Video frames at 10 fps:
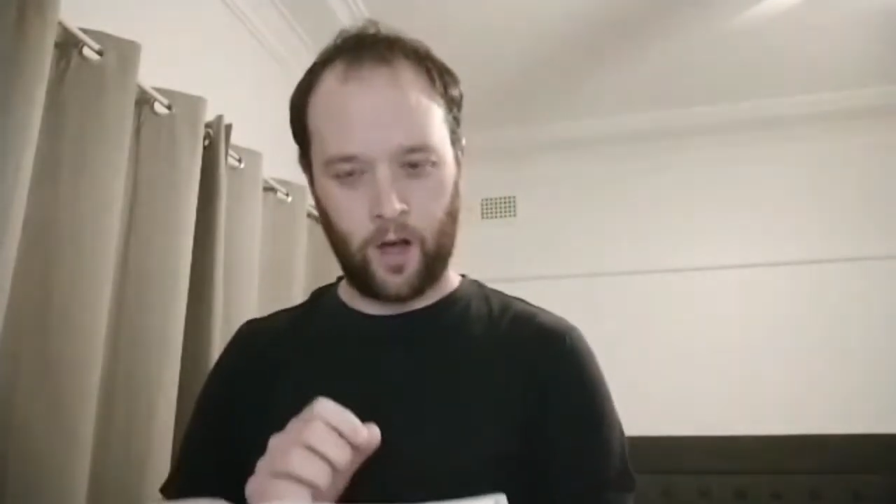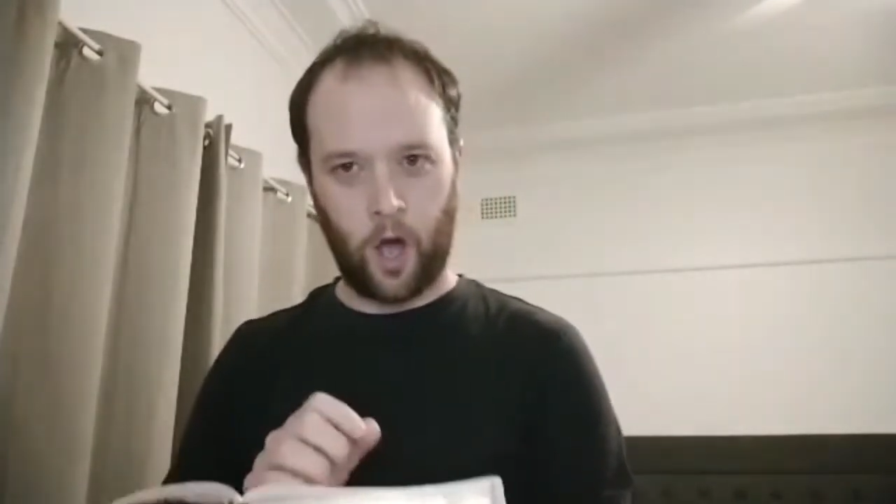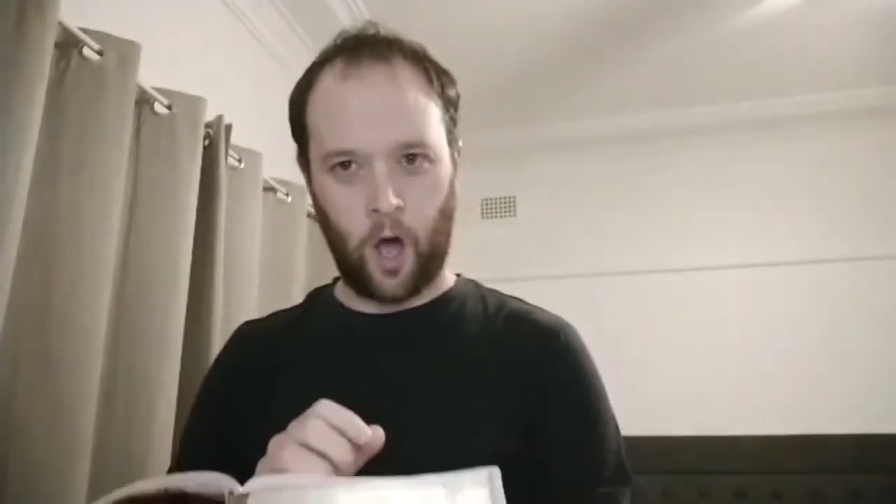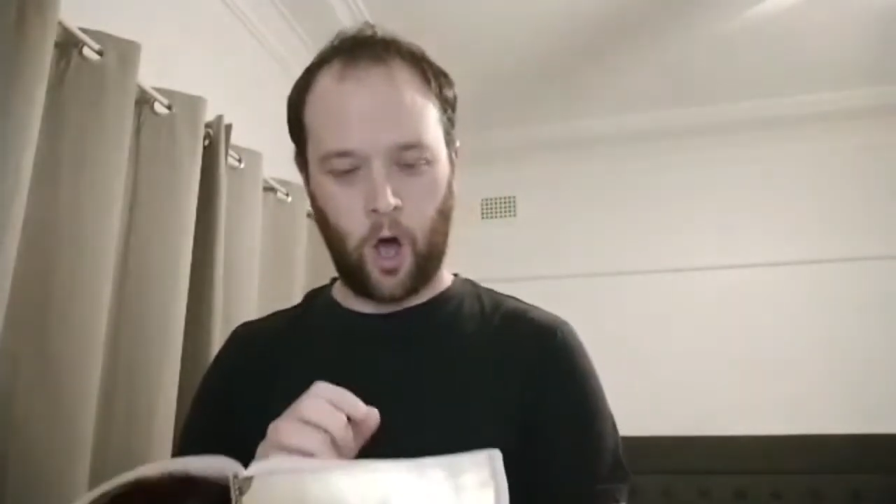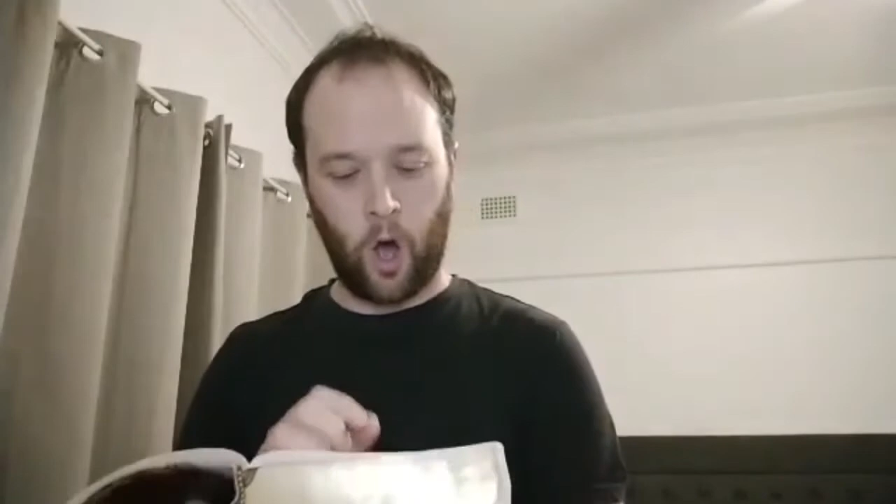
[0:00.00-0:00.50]

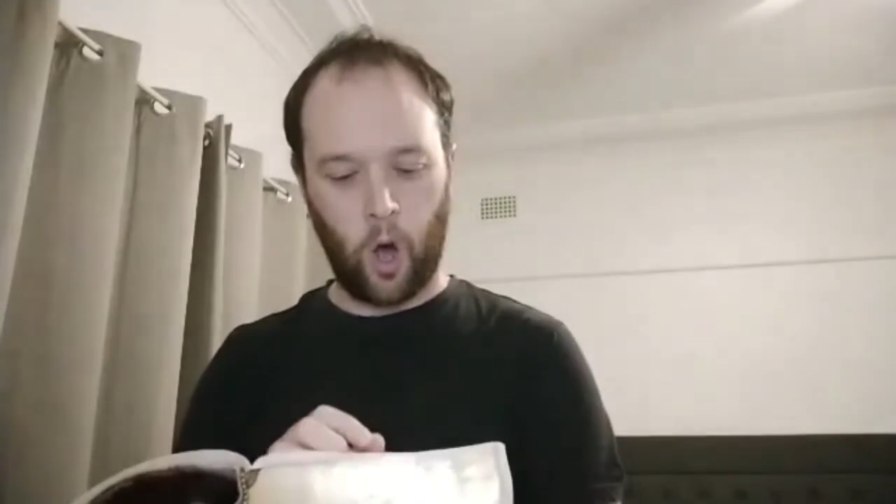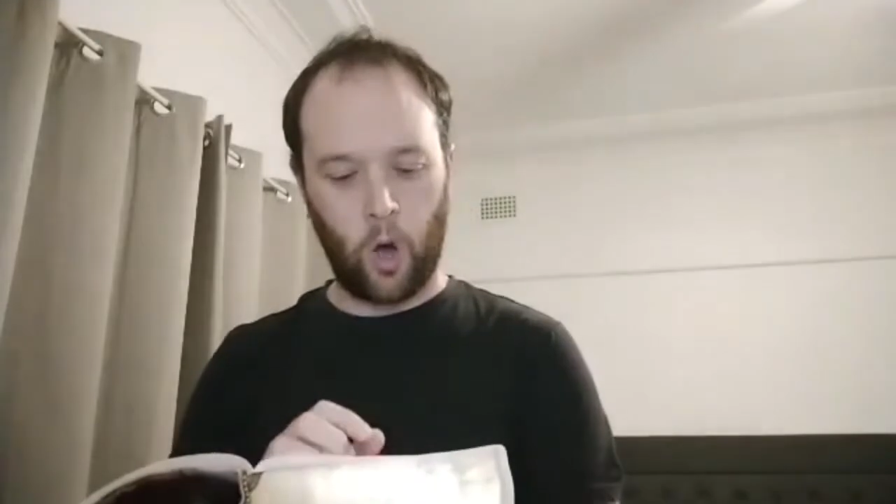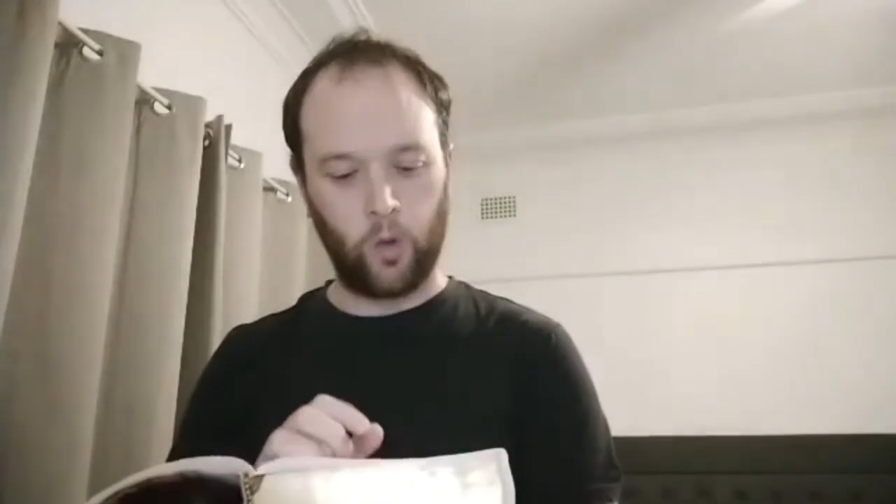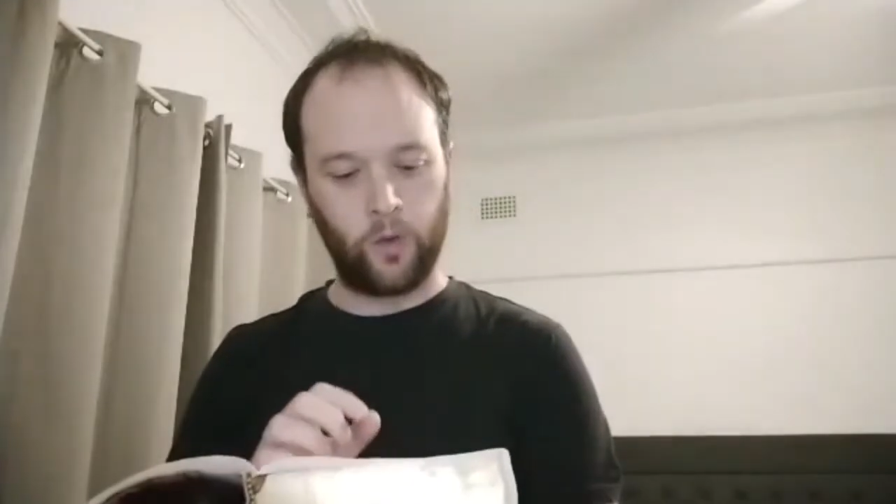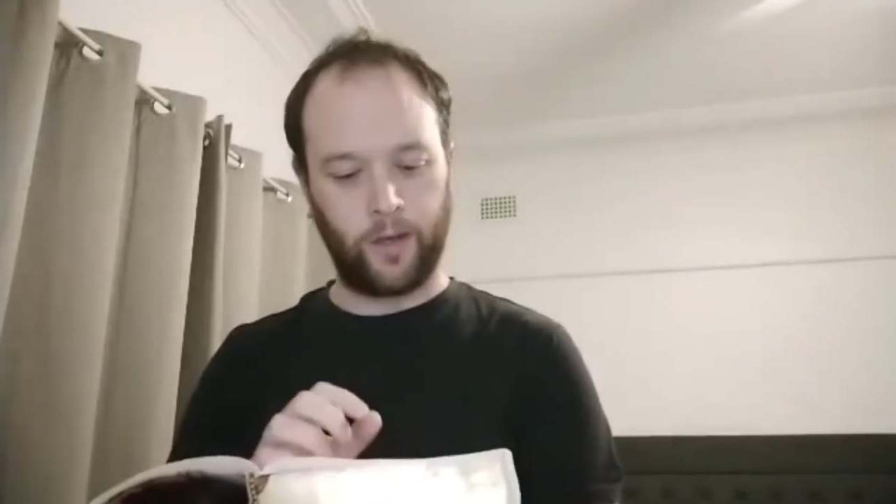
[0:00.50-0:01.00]
a
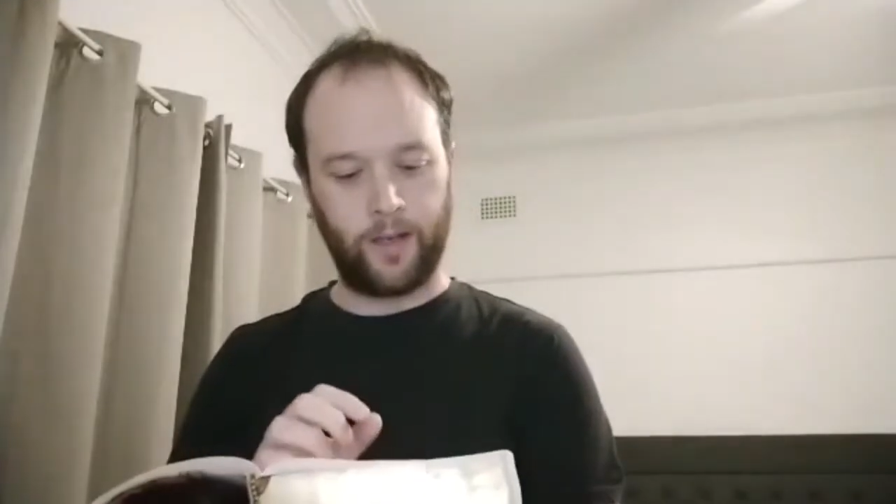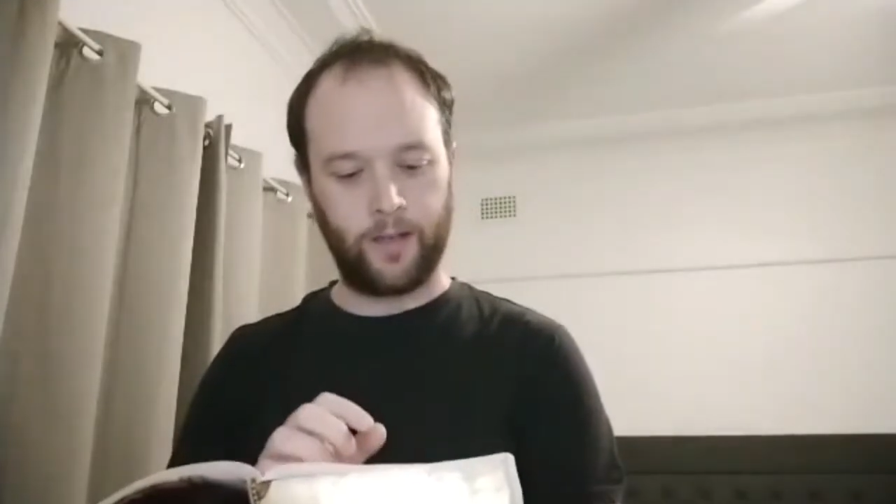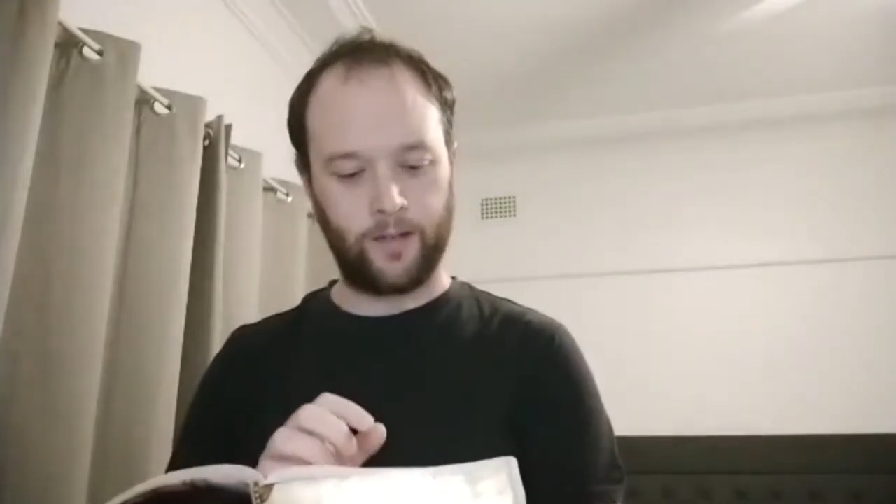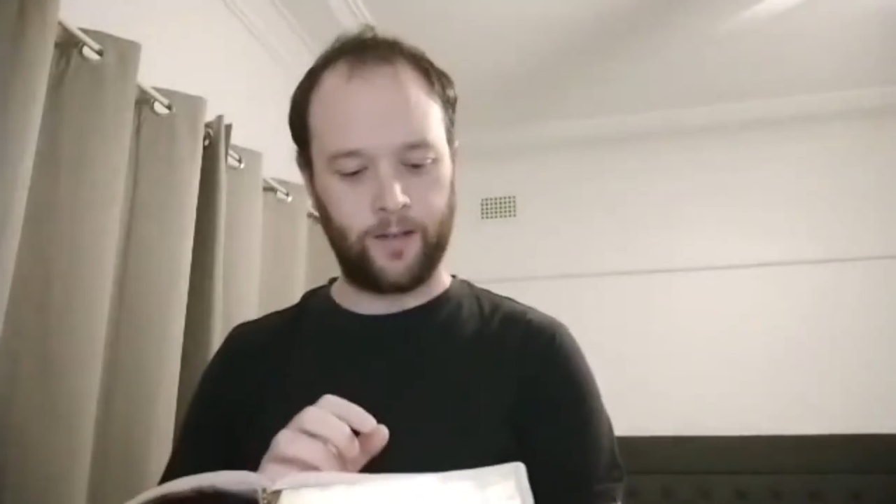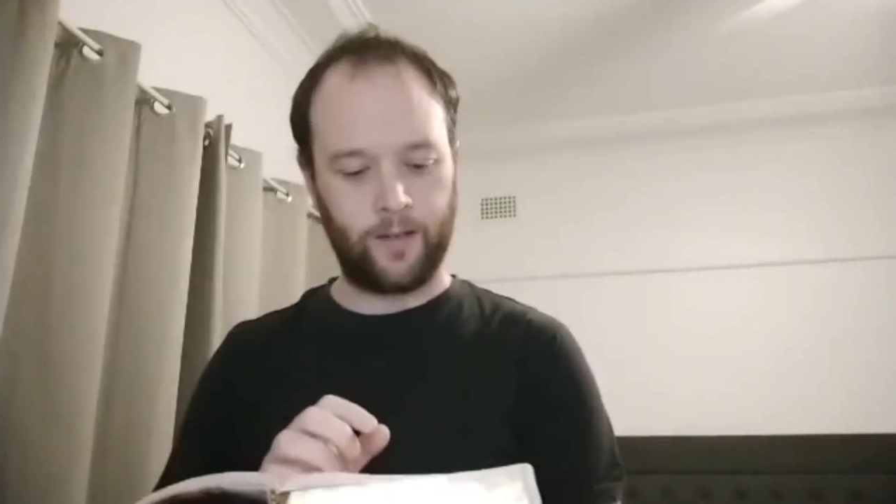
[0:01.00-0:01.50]
holy
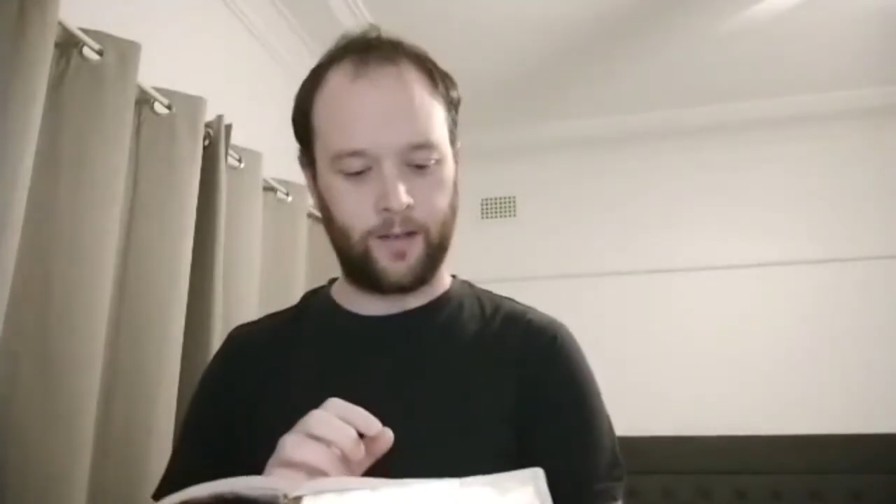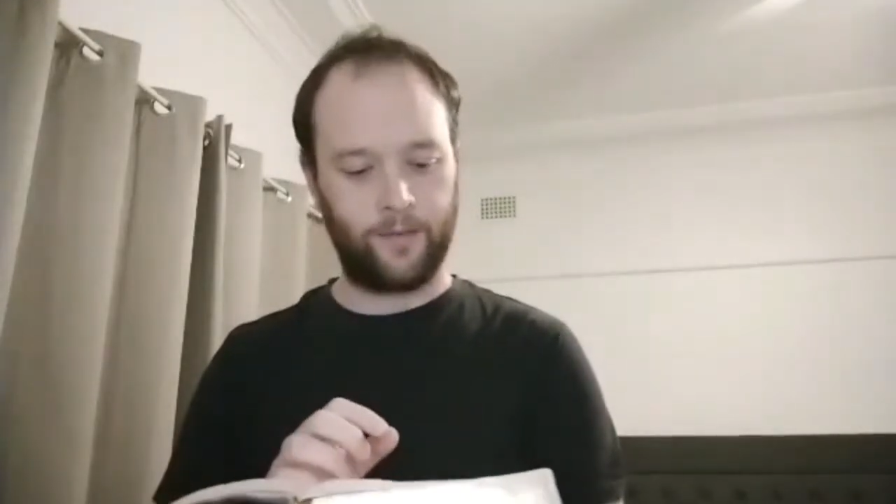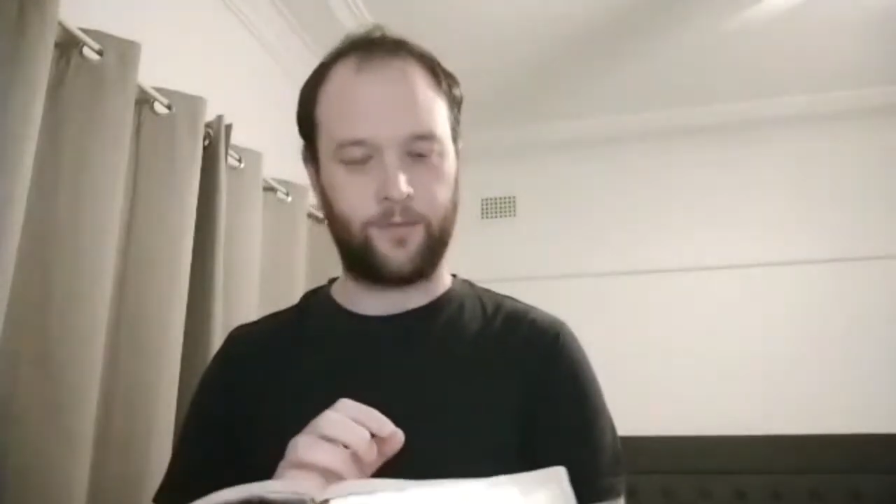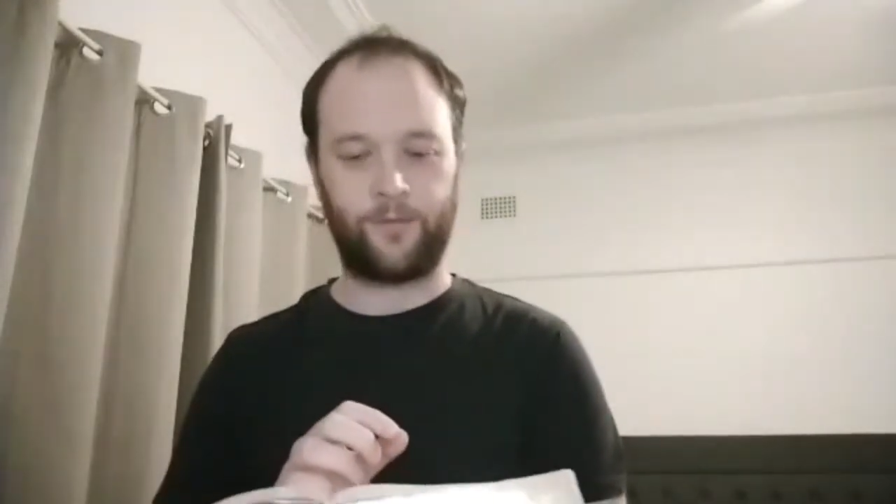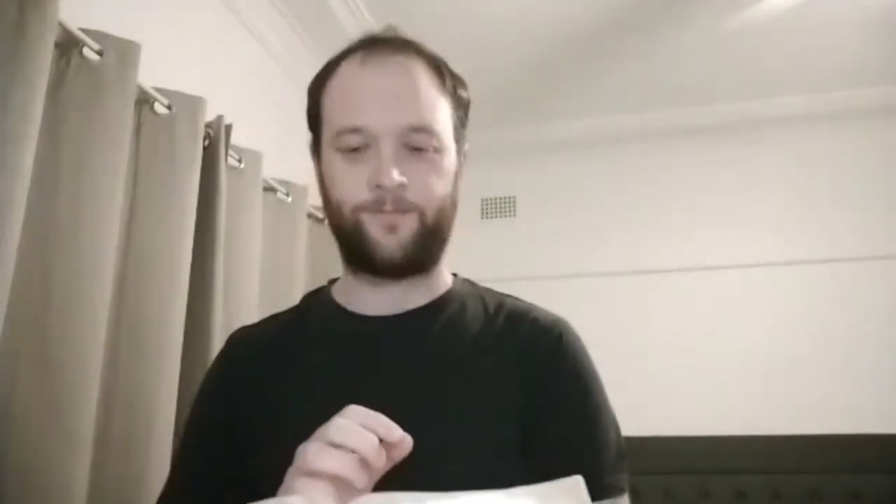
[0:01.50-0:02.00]

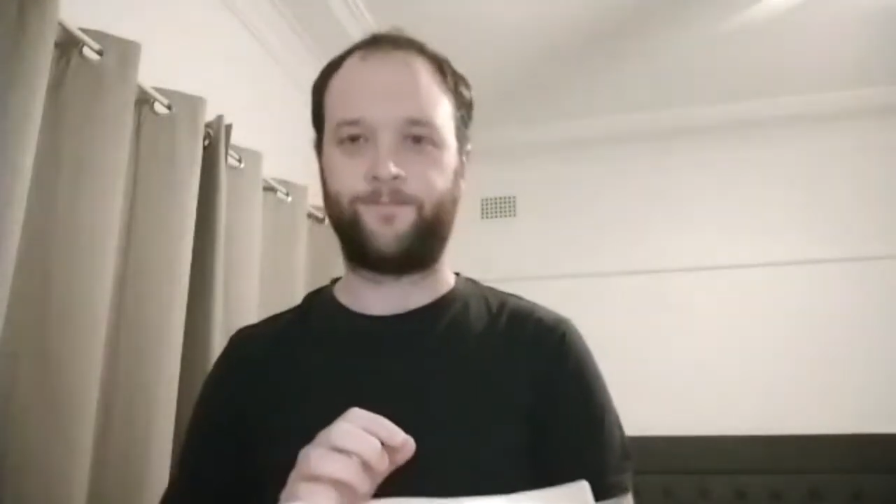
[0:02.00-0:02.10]
life.